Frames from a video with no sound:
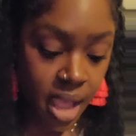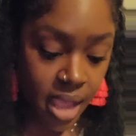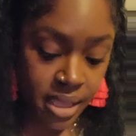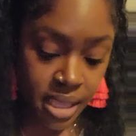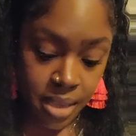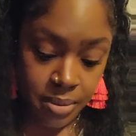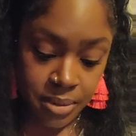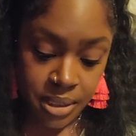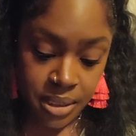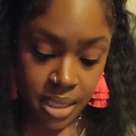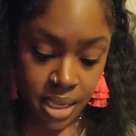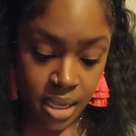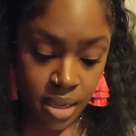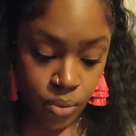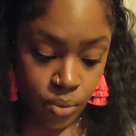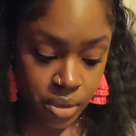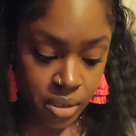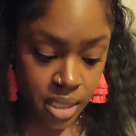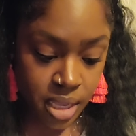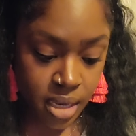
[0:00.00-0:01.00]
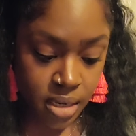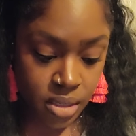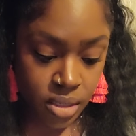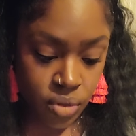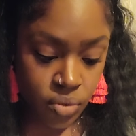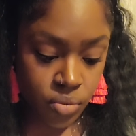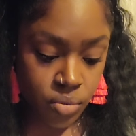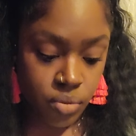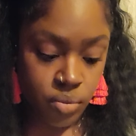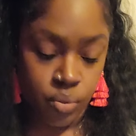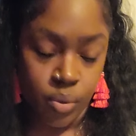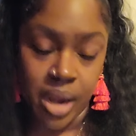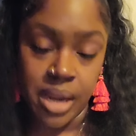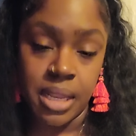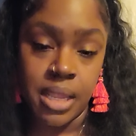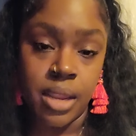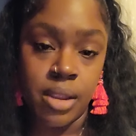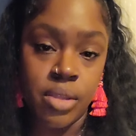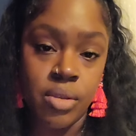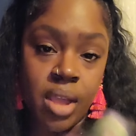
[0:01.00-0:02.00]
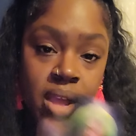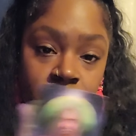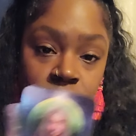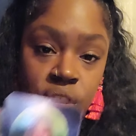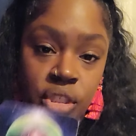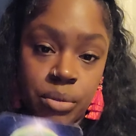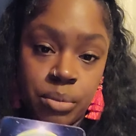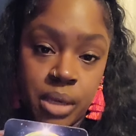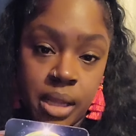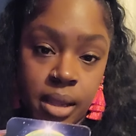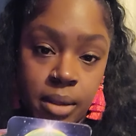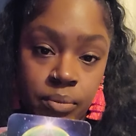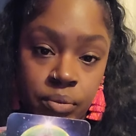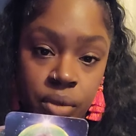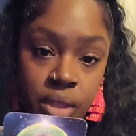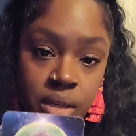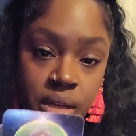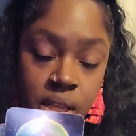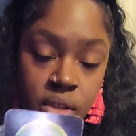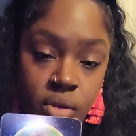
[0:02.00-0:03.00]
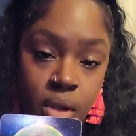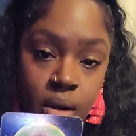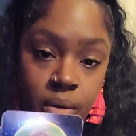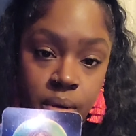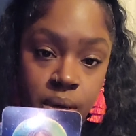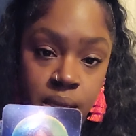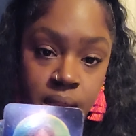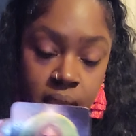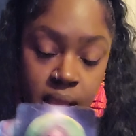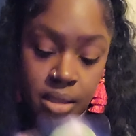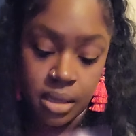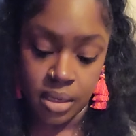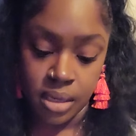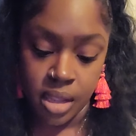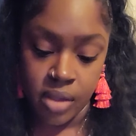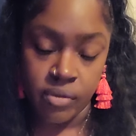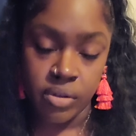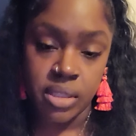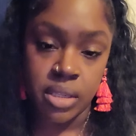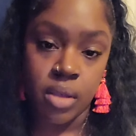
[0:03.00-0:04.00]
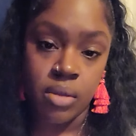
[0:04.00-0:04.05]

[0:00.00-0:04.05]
I kept saying with that, you right here you have Gemini. And then you already had the lovers